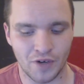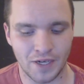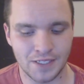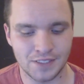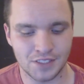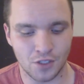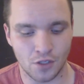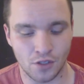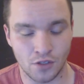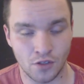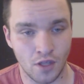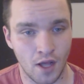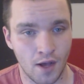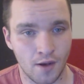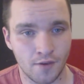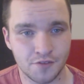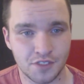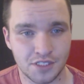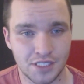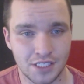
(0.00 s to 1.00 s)
friends
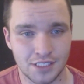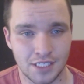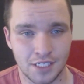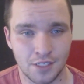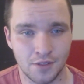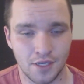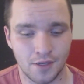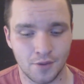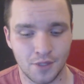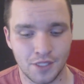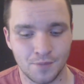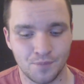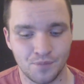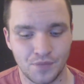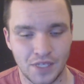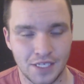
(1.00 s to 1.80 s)
loves this e-liquid.